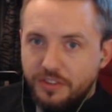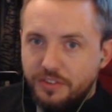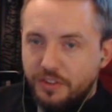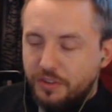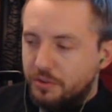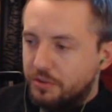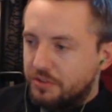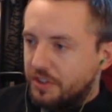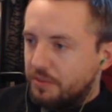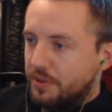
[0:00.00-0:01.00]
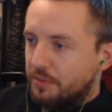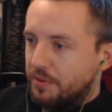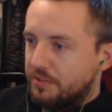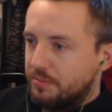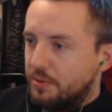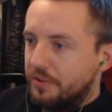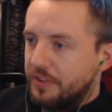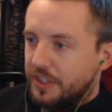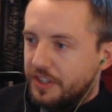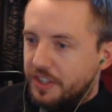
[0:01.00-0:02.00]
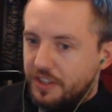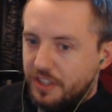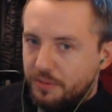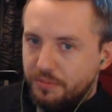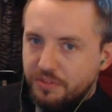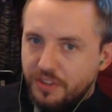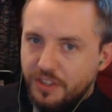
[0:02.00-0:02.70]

So the core strength being the most important thing, and then the limbs